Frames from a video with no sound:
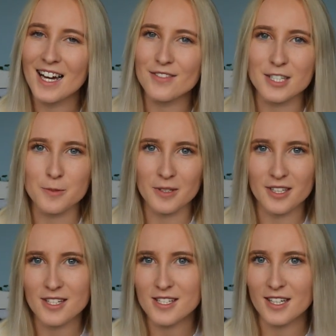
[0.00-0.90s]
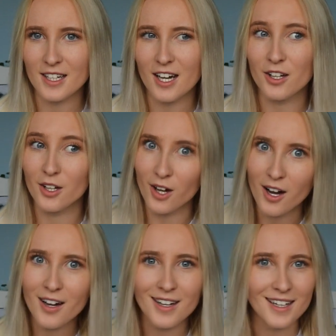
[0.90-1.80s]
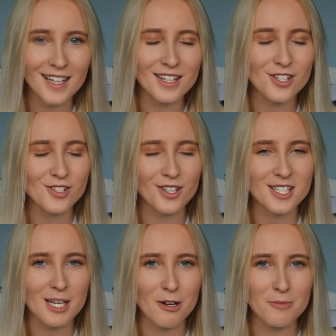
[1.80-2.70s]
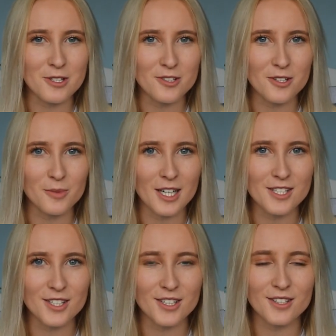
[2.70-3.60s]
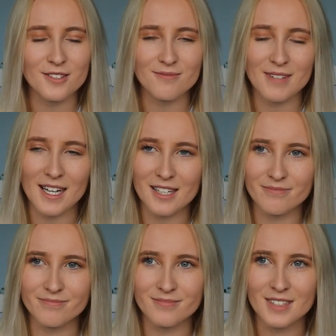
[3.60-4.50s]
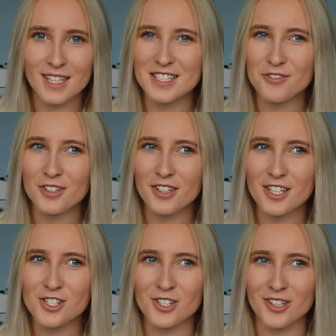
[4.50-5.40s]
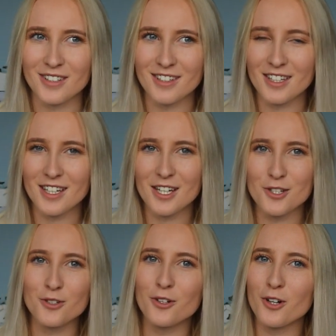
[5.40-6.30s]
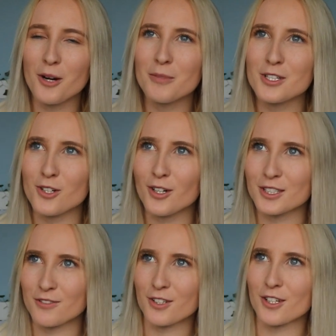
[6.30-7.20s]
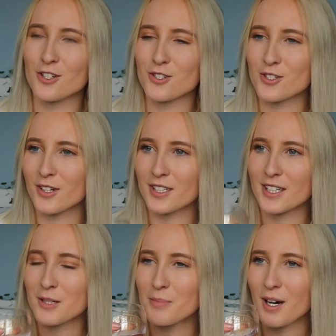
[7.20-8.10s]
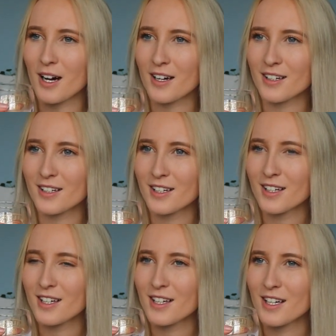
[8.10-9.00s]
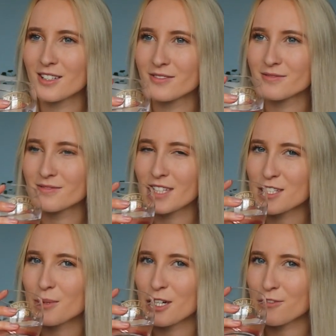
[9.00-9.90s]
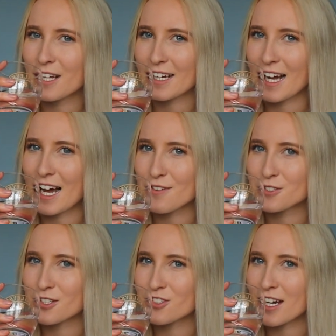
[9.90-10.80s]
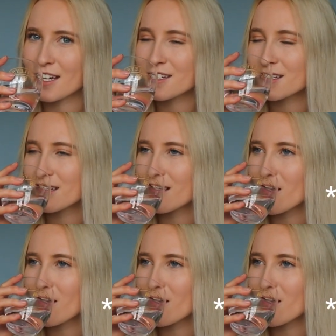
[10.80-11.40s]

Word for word: have experienced it a lot in the short time I've been doing what I do. Um, it's a difficult issue. Don't normally talk difficult issues on here, but this is one I feel like I have to address.